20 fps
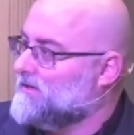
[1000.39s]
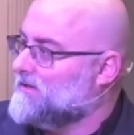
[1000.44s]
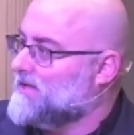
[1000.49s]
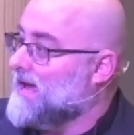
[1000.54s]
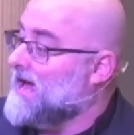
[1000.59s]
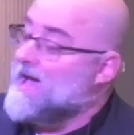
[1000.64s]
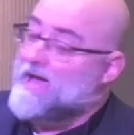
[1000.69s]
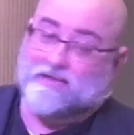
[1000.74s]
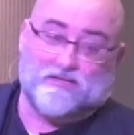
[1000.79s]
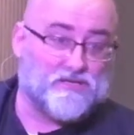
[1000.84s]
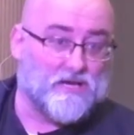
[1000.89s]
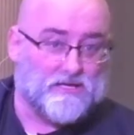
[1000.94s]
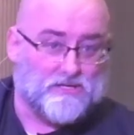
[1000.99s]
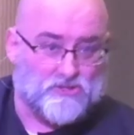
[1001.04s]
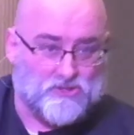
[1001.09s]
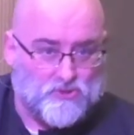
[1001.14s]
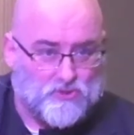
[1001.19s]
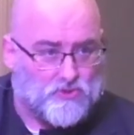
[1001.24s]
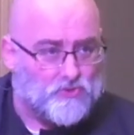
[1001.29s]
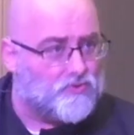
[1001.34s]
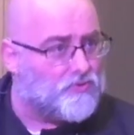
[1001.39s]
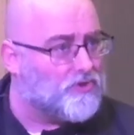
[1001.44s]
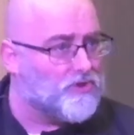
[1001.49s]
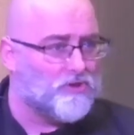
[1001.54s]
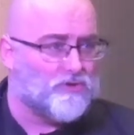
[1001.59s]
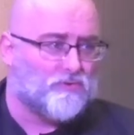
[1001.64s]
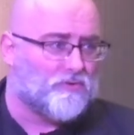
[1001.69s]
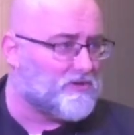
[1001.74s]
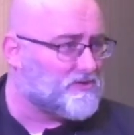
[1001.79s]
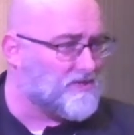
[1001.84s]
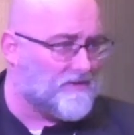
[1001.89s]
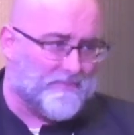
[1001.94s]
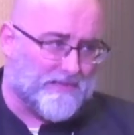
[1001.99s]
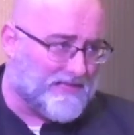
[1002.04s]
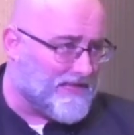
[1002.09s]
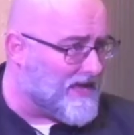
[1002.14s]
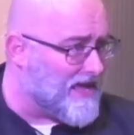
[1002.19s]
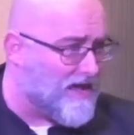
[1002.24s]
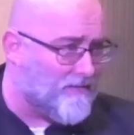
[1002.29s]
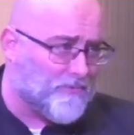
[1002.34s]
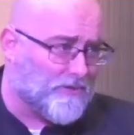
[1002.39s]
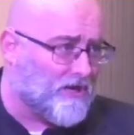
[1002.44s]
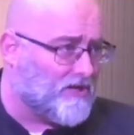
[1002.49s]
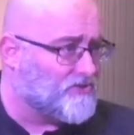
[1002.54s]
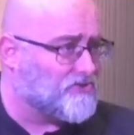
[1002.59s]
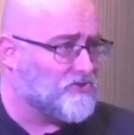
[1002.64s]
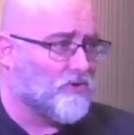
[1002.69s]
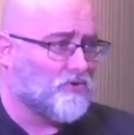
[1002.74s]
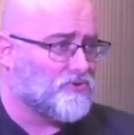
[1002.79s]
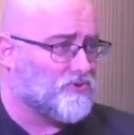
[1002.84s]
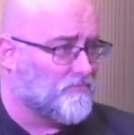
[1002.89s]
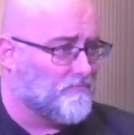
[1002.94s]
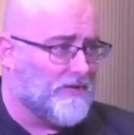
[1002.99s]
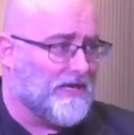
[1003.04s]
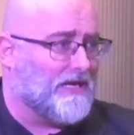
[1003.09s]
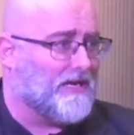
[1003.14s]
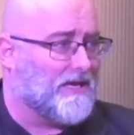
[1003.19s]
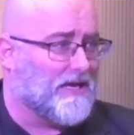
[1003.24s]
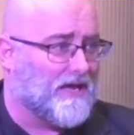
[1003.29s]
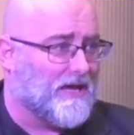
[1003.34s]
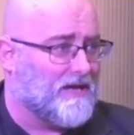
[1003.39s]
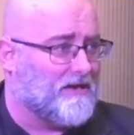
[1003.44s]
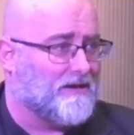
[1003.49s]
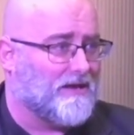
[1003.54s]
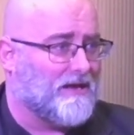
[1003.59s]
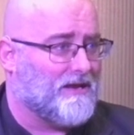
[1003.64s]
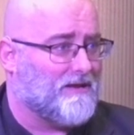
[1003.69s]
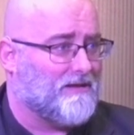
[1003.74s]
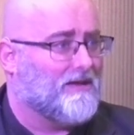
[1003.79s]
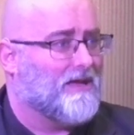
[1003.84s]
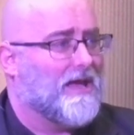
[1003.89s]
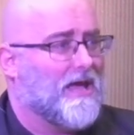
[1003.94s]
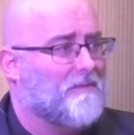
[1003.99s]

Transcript: had done to you or something that happened on social media